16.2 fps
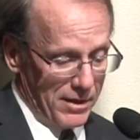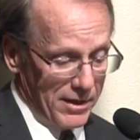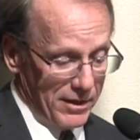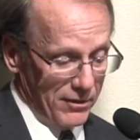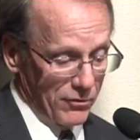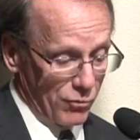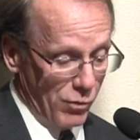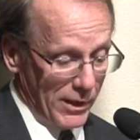
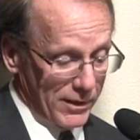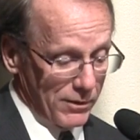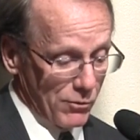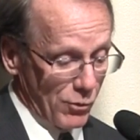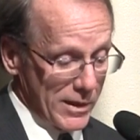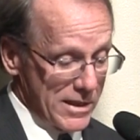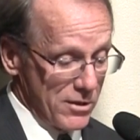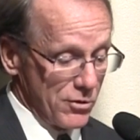and is
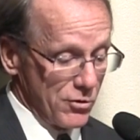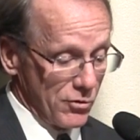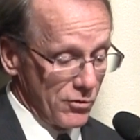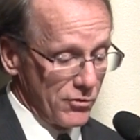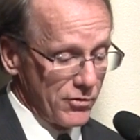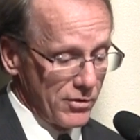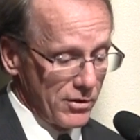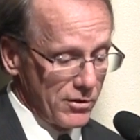what we
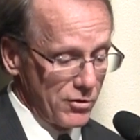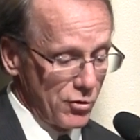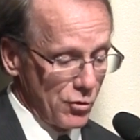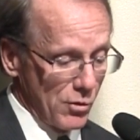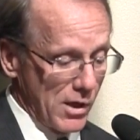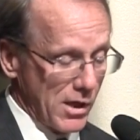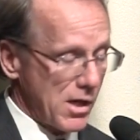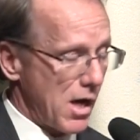use
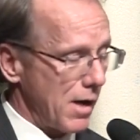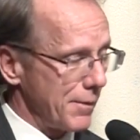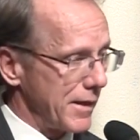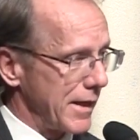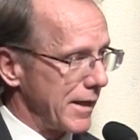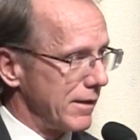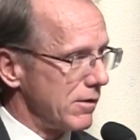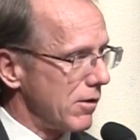to
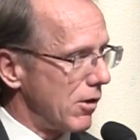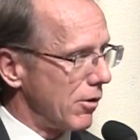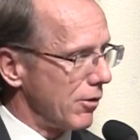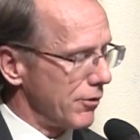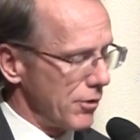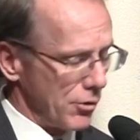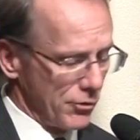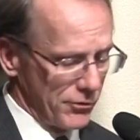accommodate
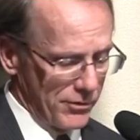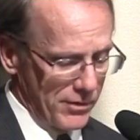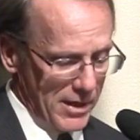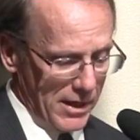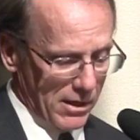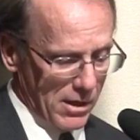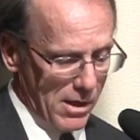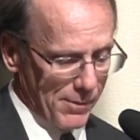all
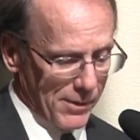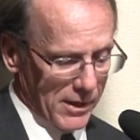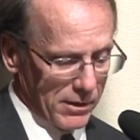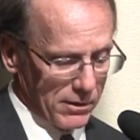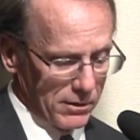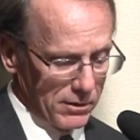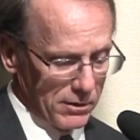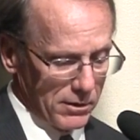those
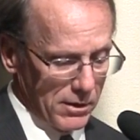economic